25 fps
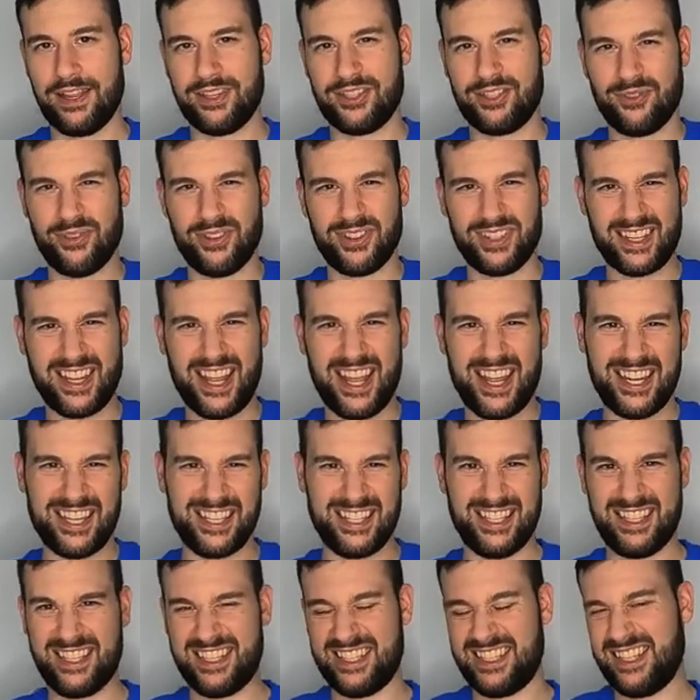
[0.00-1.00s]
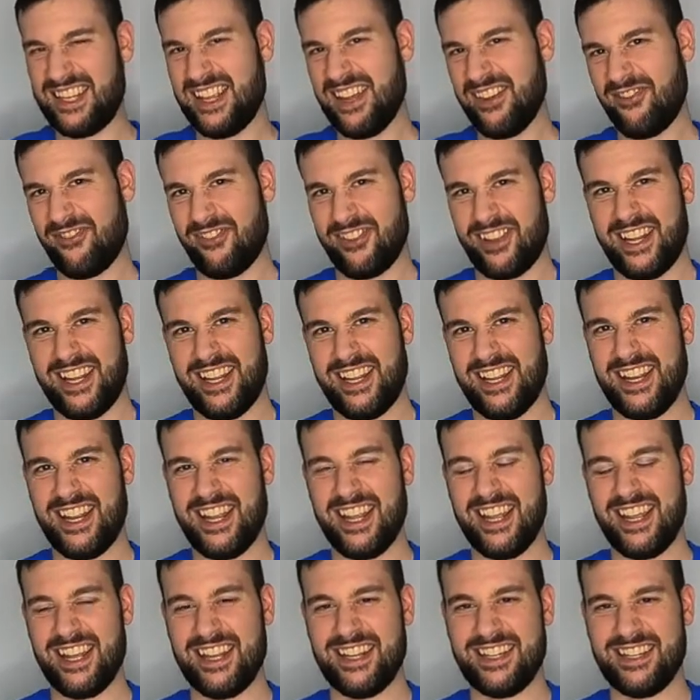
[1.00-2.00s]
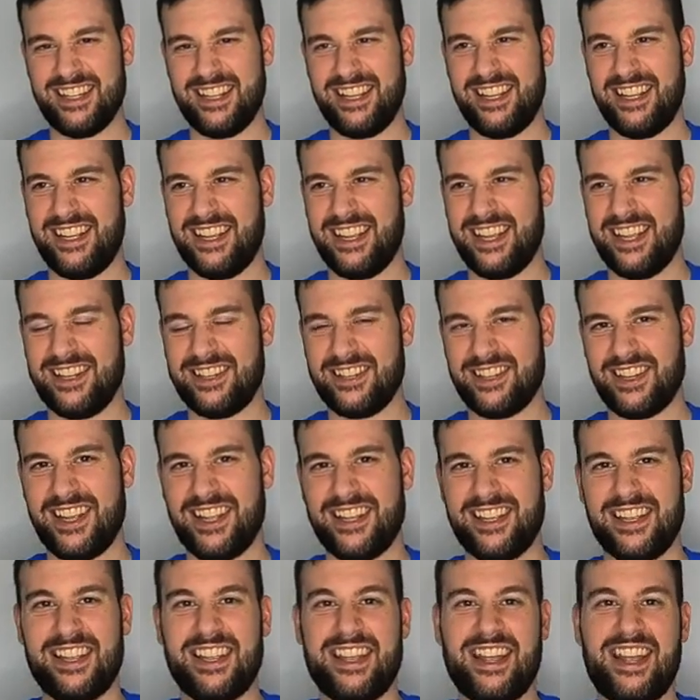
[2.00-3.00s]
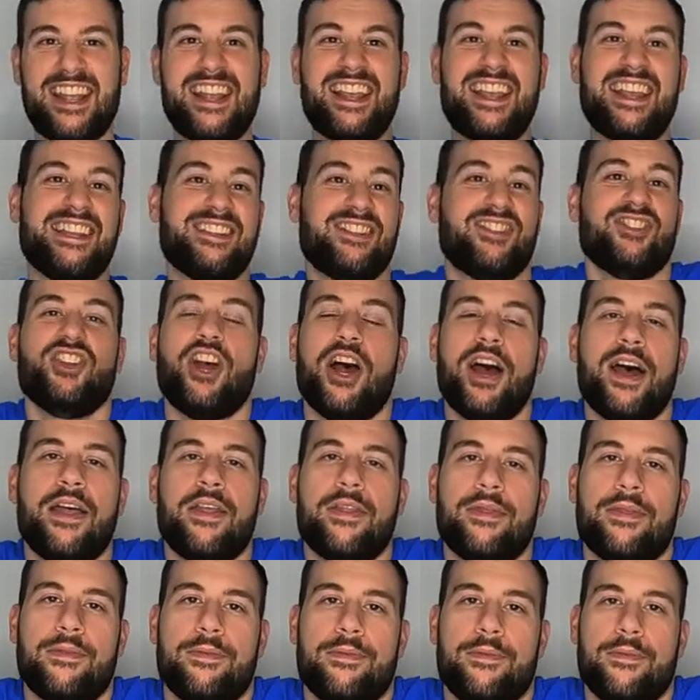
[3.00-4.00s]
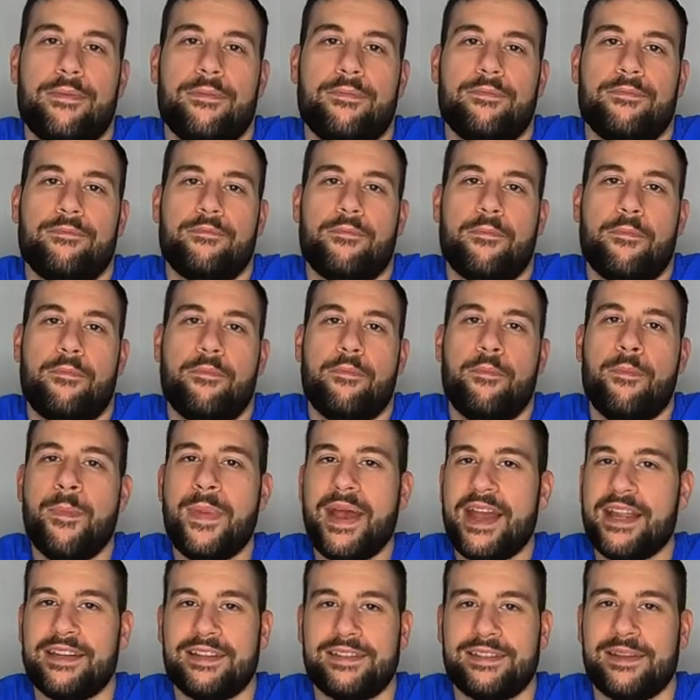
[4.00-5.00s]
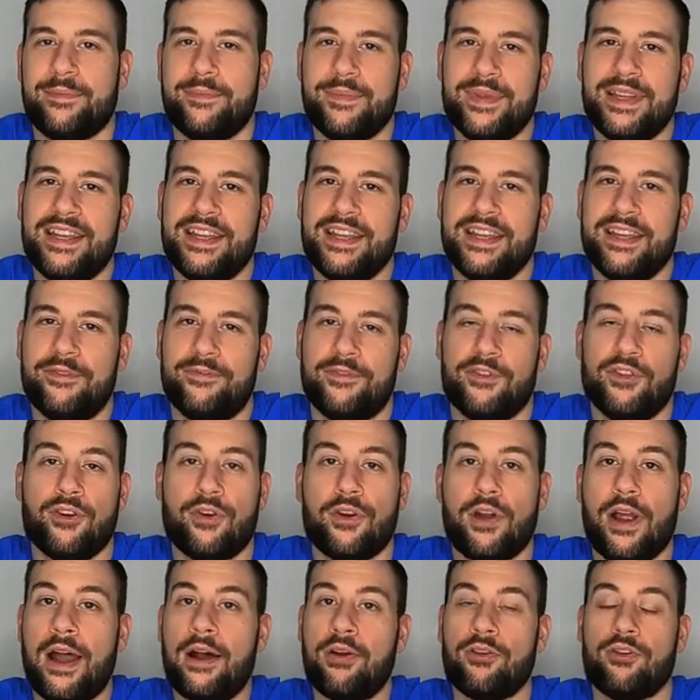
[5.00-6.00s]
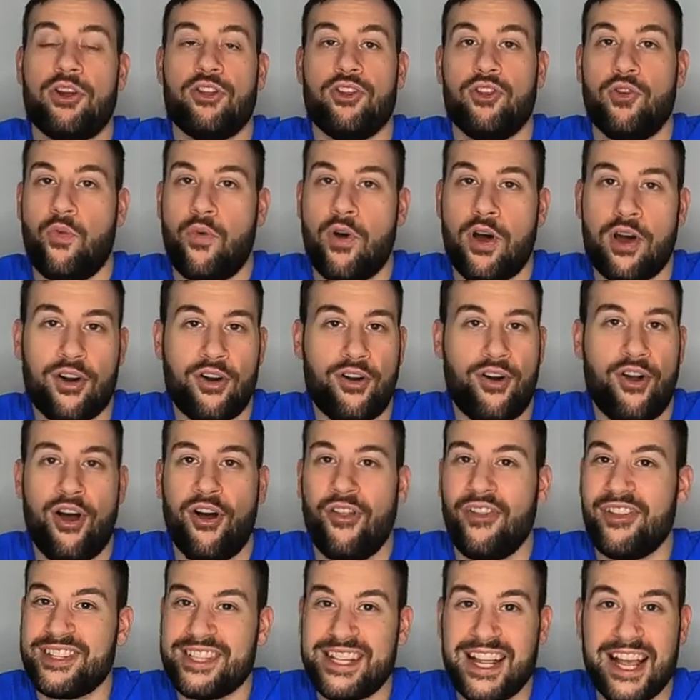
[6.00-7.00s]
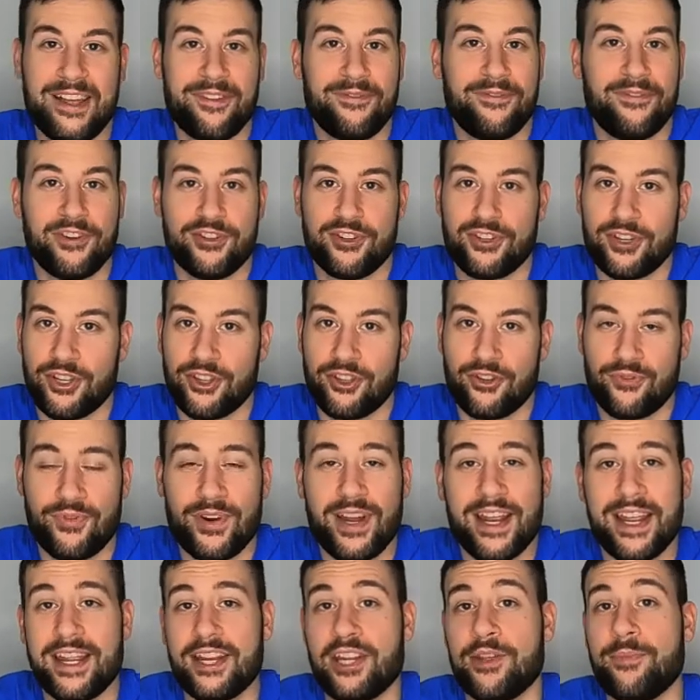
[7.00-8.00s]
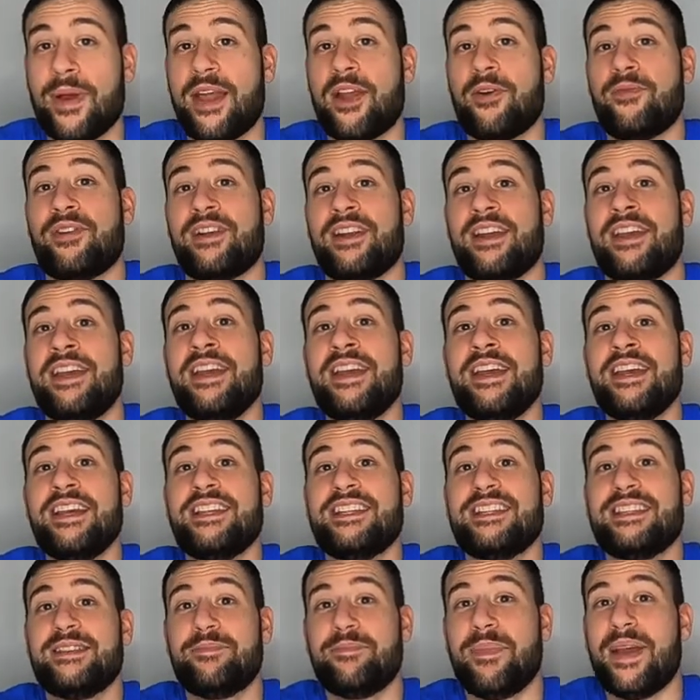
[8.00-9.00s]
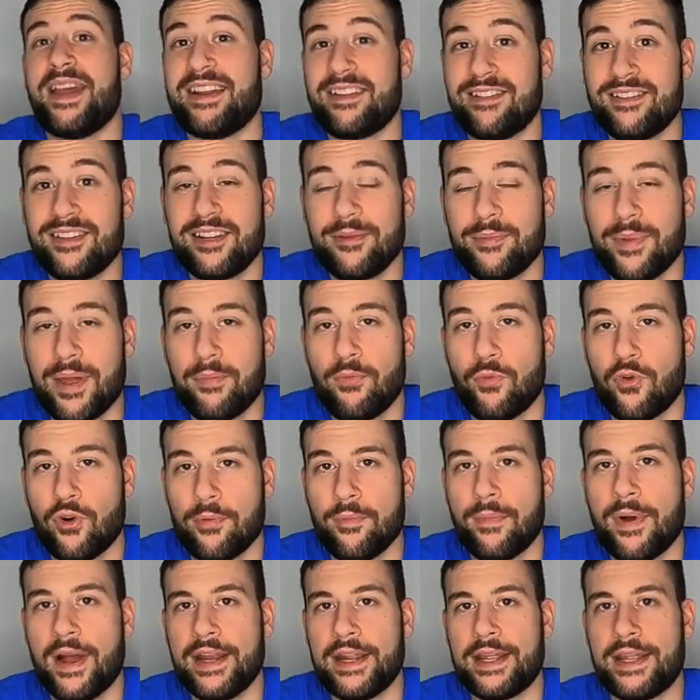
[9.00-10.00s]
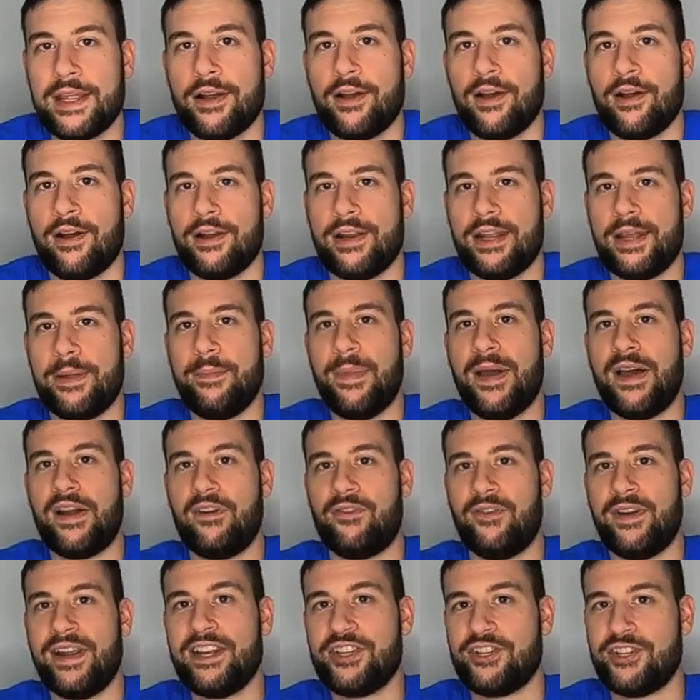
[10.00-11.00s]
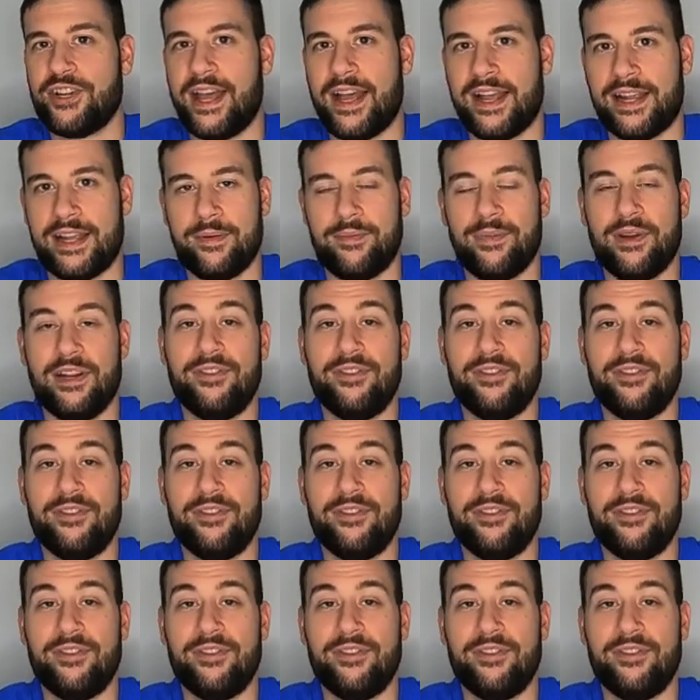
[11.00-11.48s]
So it's kind of stiff, and it's not meant to be, if you're out on the water all the time fishing in the rain, you might want to spend a little bit more money on a better rain jacket.